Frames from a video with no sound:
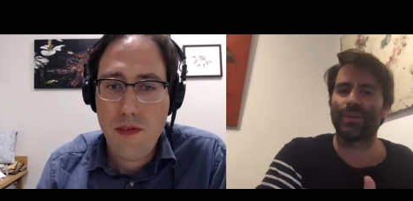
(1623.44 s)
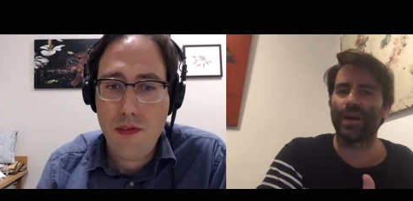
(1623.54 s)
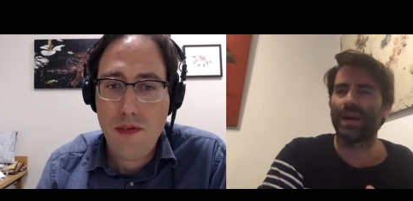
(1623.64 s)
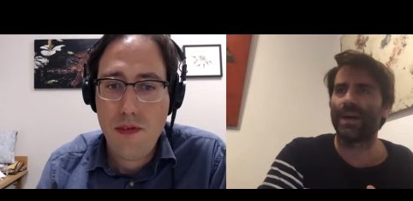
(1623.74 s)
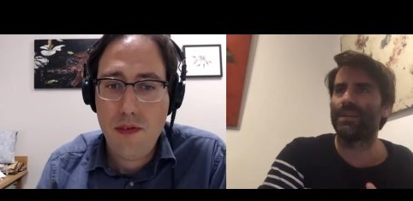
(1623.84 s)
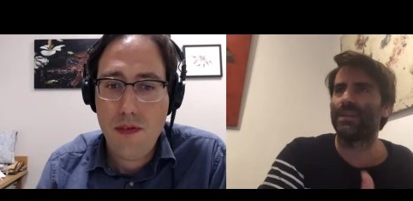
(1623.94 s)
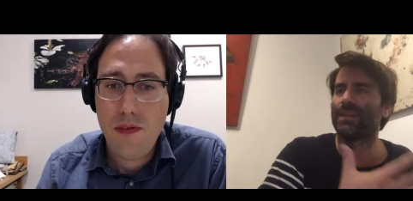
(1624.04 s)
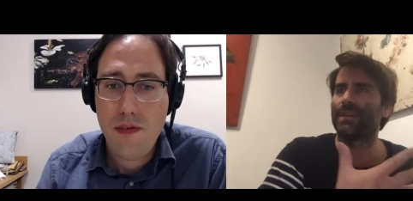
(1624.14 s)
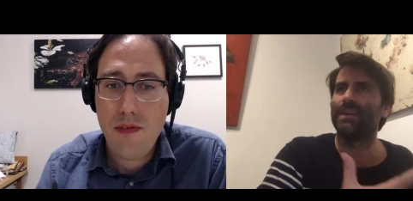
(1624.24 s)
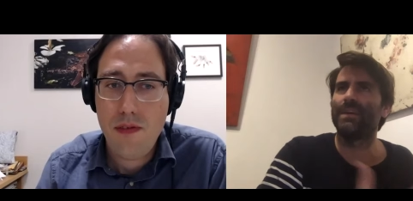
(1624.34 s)
Speaker 1: eye that
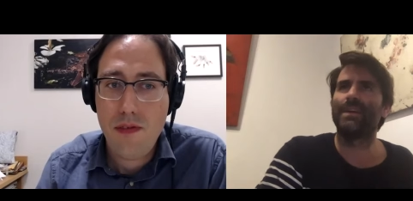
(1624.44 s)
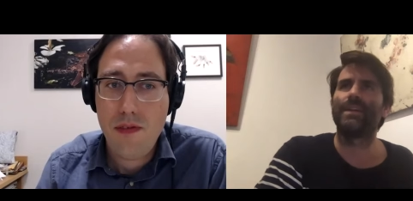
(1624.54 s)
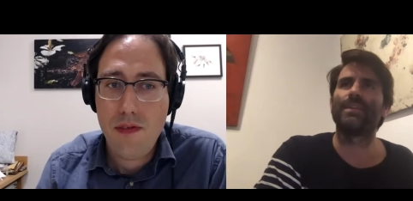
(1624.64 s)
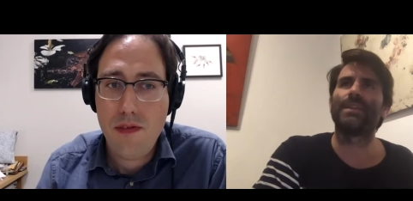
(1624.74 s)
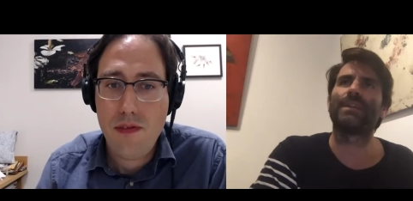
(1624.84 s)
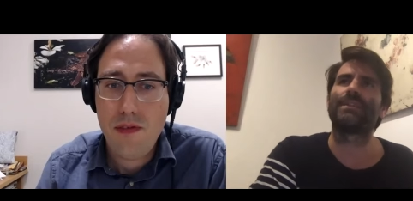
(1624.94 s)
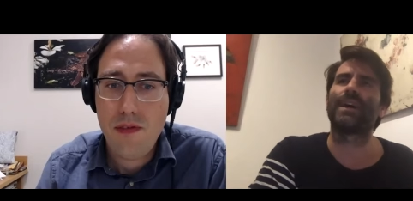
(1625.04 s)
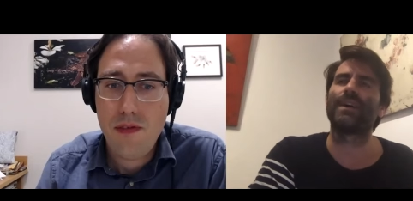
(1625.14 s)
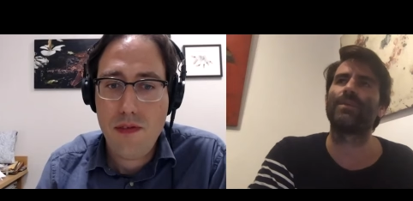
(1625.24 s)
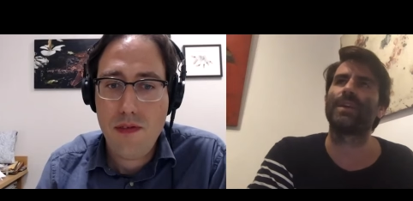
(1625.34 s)
that
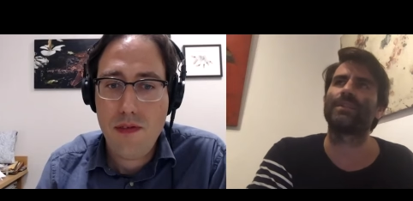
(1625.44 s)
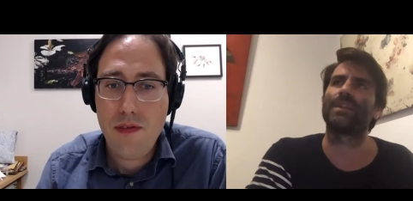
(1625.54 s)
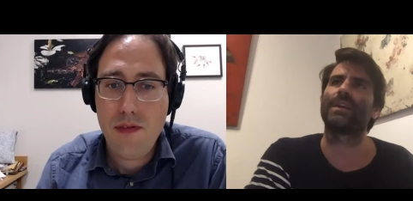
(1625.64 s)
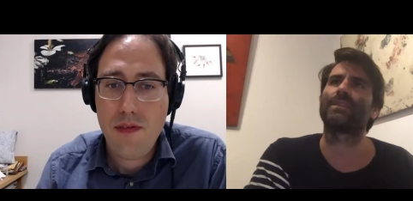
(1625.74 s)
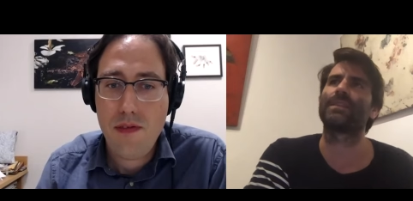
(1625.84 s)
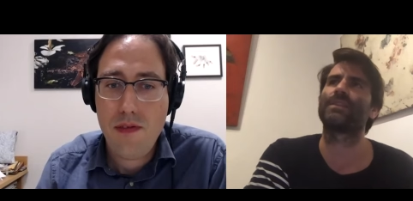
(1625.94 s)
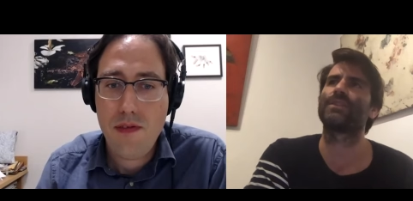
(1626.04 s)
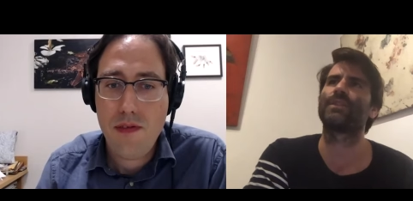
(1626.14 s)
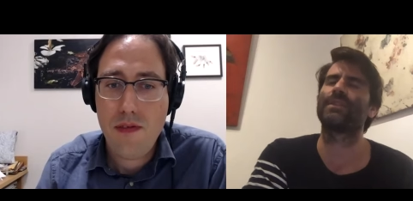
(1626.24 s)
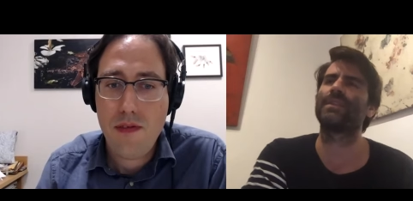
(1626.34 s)
documents things. It's
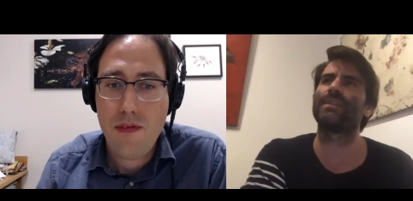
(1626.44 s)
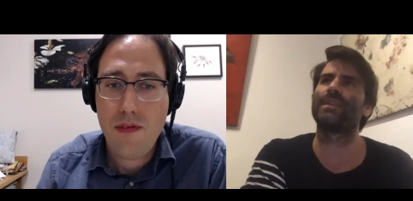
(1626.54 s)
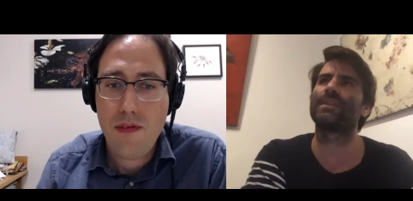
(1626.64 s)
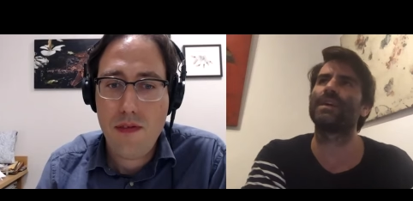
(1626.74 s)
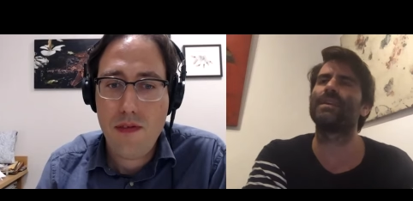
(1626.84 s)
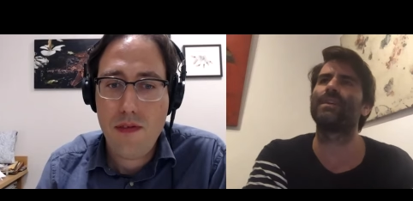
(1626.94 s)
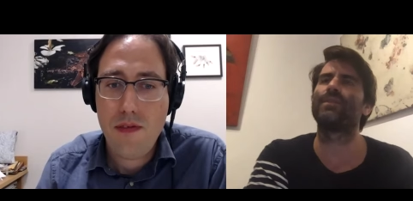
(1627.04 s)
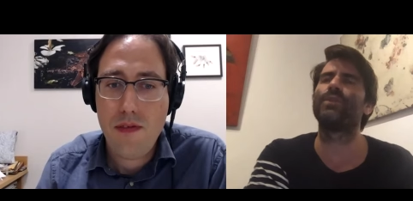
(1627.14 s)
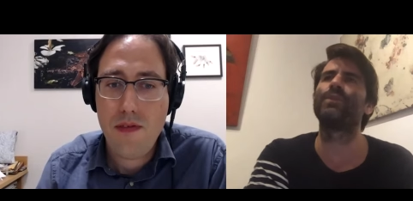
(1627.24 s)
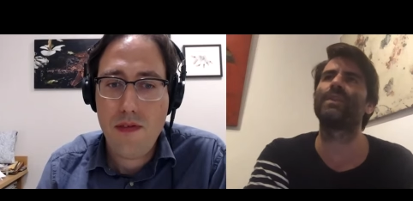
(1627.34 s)
just this idea of
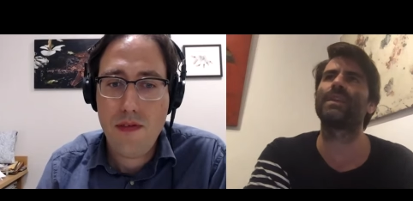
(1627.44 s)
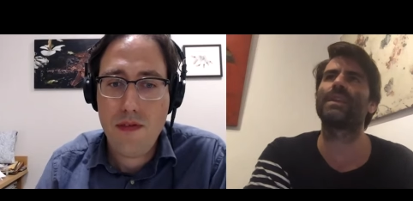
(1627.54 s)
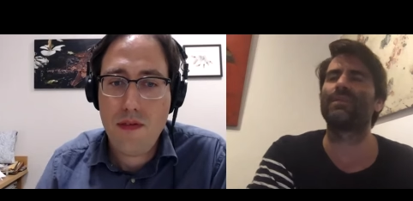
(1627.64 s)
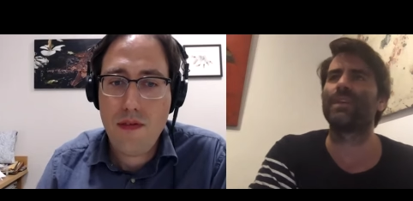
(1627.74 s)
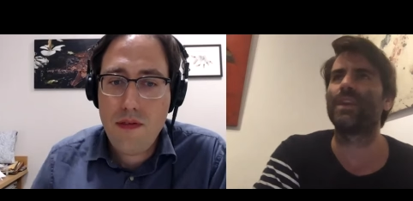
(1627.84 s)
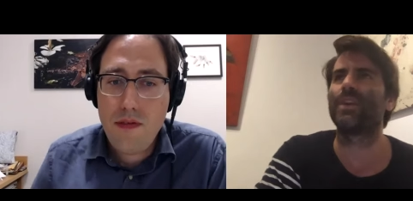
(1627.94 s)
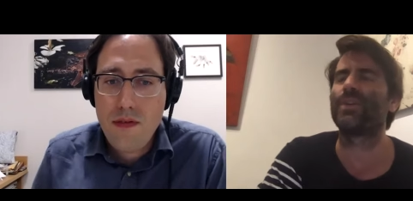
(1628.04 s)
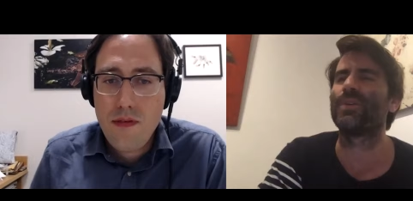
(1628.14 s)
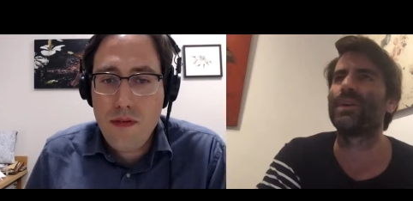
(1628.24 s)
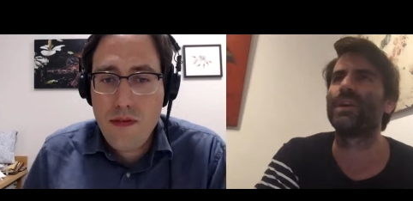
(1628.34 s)
using that
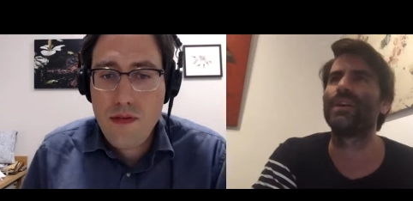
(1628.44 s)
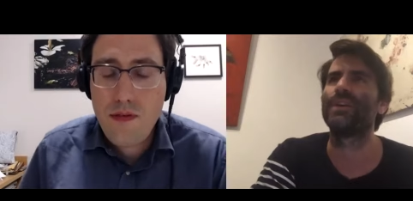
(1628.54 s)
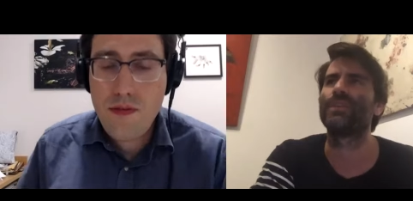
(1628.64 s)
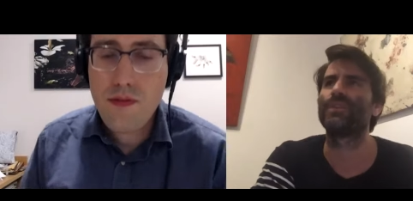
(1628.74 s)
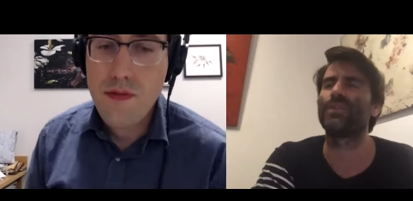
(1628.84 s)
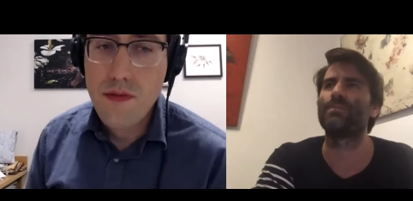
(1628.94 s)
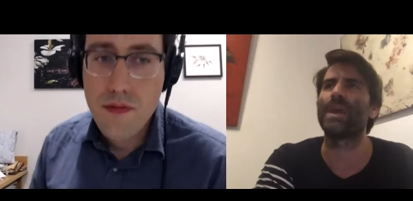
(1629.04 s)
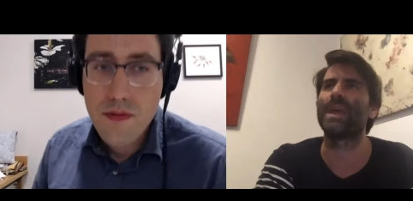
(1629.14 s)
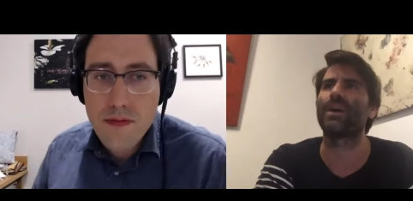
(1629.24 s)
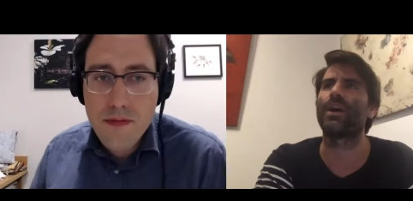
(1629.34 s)
video to
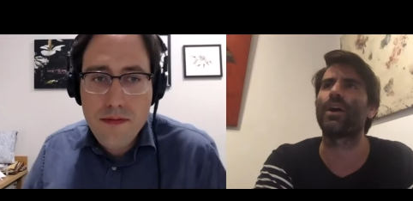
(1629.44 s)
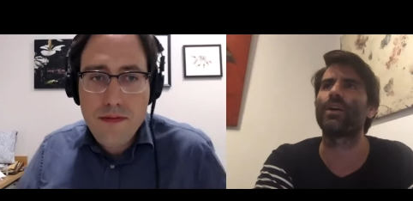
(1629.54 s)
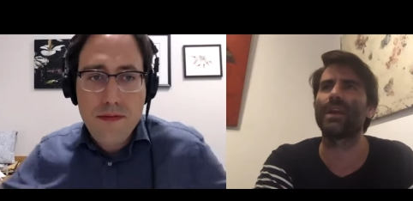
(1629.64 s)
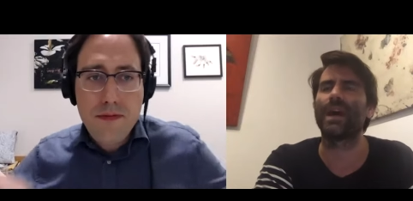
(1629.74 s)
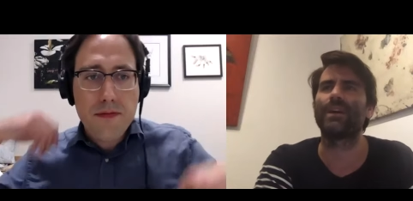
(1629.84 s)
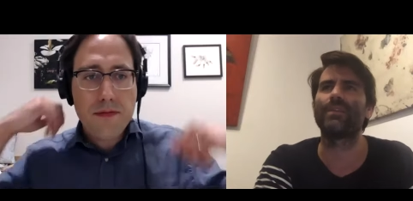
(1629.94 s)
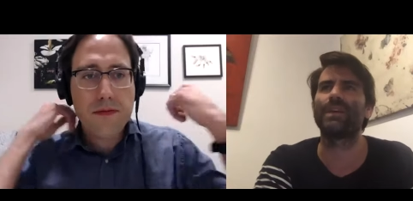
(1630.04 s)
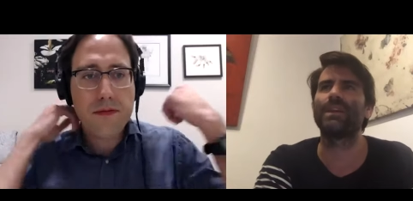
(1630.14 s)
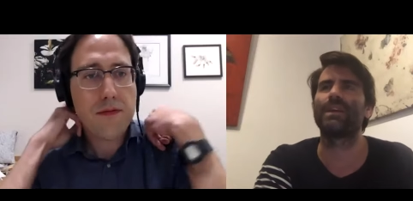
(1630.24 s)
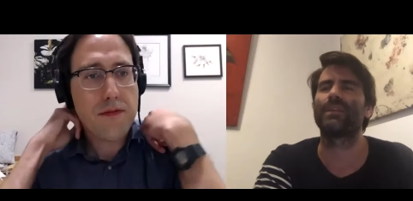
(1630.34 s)
make art out of it
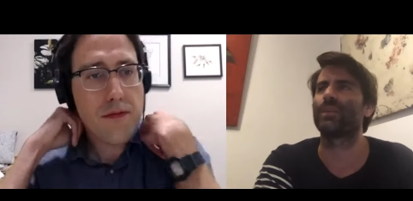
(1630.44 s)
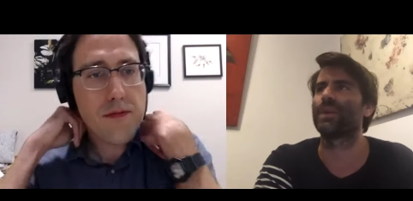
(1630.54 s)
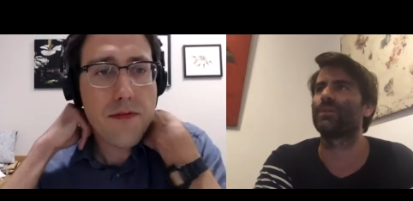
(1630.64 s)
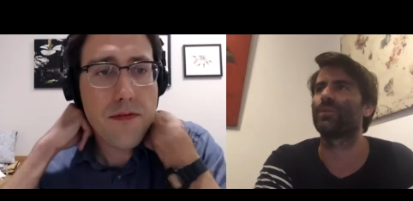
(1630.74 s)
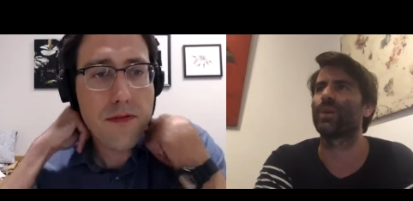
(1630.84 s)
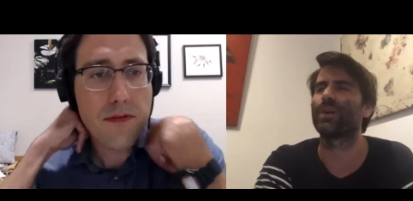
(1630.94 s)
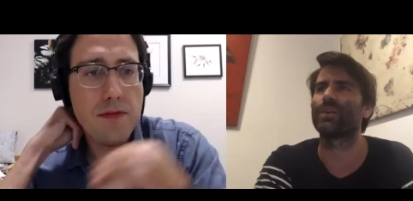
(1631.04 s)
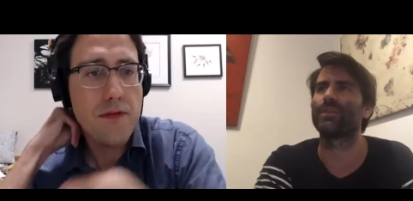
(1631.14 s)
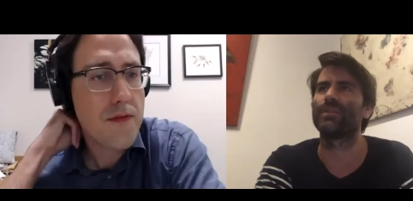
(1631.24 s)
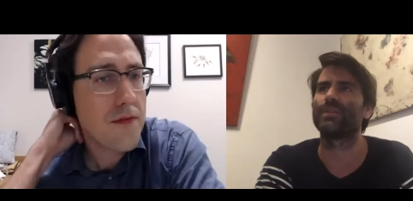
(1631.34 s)
is is where
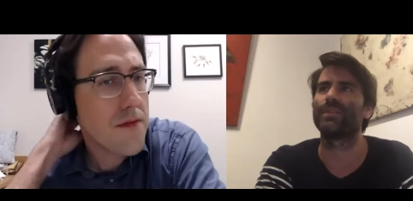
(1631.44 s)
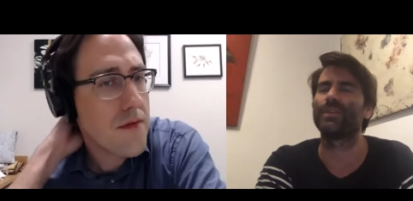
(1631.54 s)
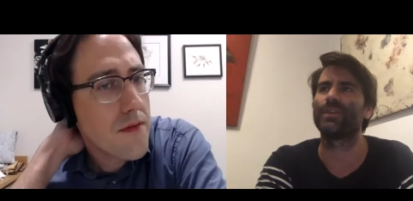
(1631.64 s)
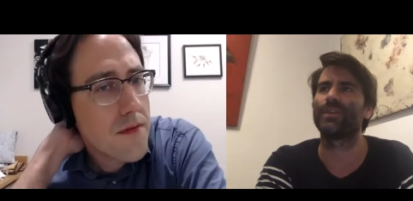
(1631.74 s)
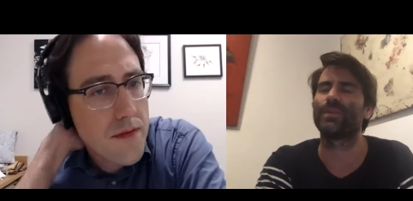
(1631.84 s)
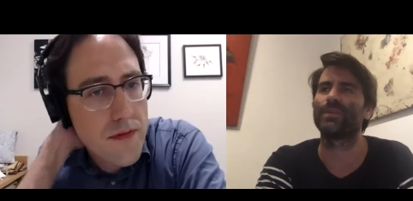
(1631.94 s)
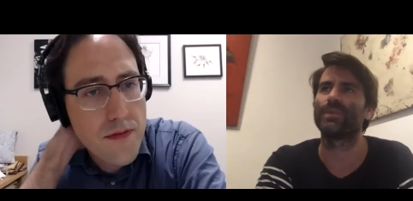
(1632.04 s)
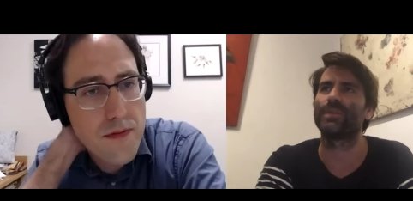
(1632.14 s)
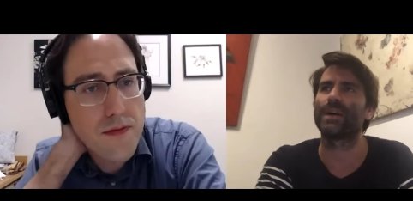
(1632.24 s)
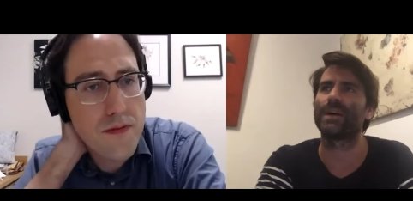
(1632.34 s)
you know.
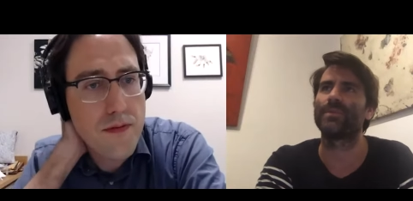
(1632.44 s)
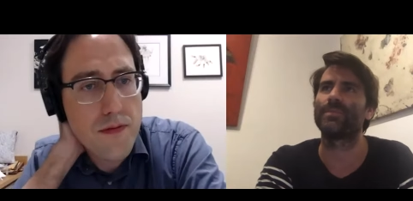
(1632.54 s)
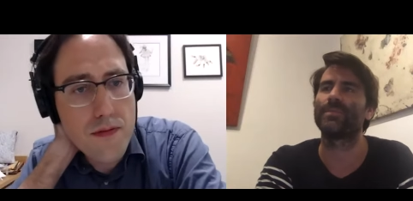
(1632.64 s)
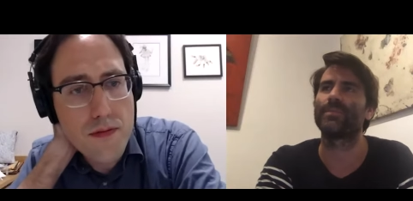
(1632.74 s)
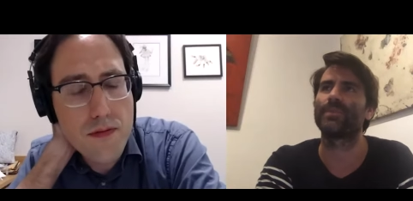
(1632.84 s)
Um,